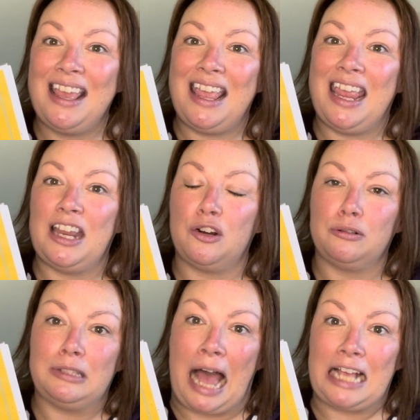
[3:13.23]
in her
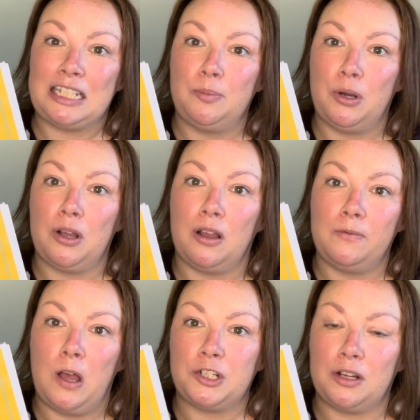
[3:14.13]
last book of
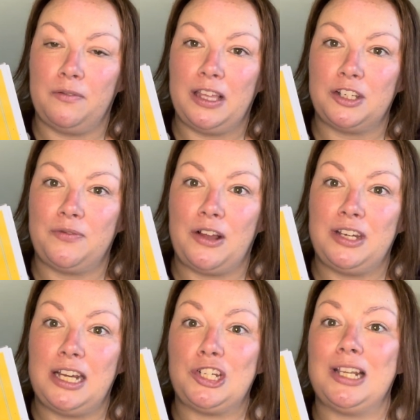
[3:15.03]
Logic of English
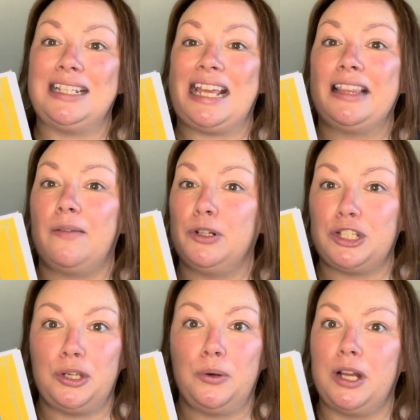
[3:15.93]
Foundations and level
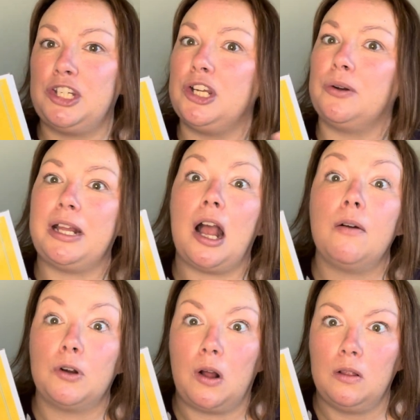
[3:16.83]
2, and she'd already
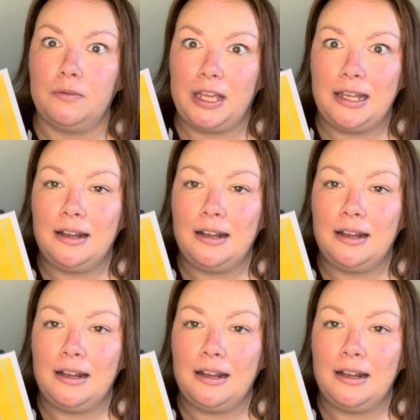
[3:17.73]
covered all of it.